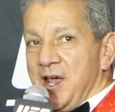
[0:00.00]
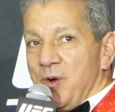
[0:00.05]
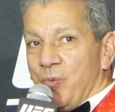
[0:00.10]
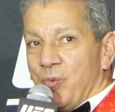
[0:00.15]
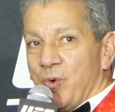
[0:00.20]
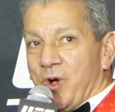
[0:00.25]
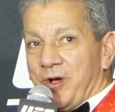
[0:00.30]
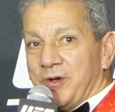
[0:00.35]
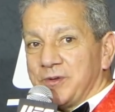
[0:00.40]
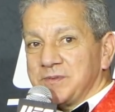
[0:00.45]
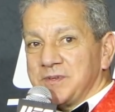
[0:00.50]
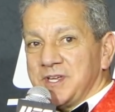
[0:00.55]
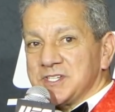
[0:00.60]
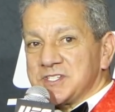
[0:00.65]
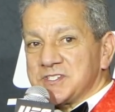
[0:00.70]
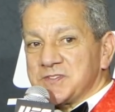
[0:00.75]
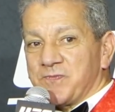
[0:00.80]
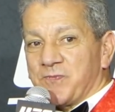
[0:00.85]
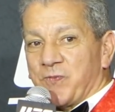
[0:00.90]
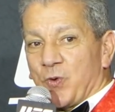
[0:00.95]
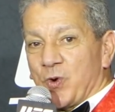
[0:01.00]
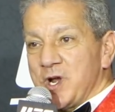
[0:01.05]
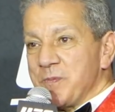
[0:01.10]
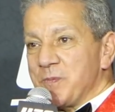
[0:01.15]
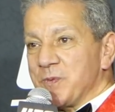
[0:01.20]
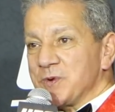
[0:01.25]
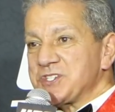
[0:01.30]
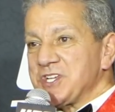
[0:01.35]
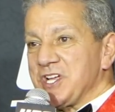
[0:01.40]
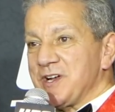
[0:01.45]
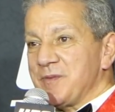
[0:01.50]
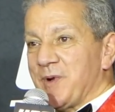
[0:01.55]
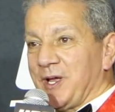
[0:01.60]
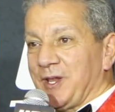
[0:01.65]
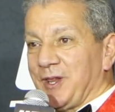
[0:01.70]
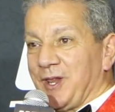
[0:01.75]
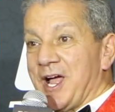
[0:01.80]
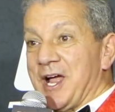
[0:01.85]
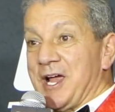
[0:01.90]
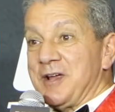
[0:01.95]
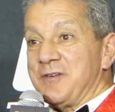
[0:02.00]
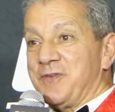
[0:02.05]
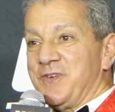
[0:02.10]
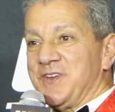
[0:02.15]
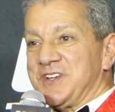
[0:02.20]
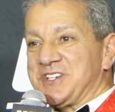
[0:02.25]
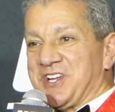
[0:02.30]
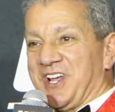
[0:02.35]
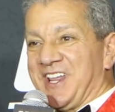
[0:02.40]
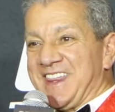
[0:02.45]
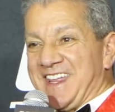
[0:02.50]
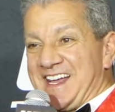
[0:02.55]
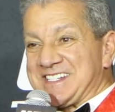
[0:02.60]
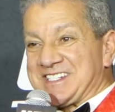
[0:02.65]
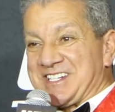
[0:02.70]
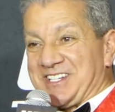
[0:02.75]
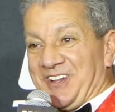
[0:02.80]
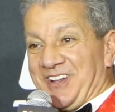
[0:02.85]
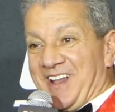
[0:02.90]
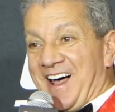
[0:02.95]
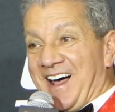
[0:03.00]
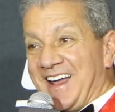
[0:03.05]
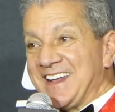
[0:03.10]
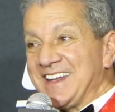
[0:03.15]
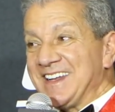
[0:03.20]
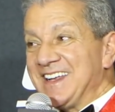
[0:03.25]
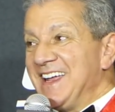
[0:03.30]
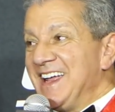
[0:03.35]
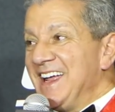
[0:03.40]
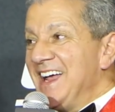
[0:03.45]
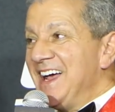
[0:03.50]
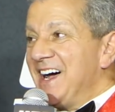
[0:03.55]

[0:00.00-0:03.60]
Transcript: Well, it's 40% of my life, so that's a lot.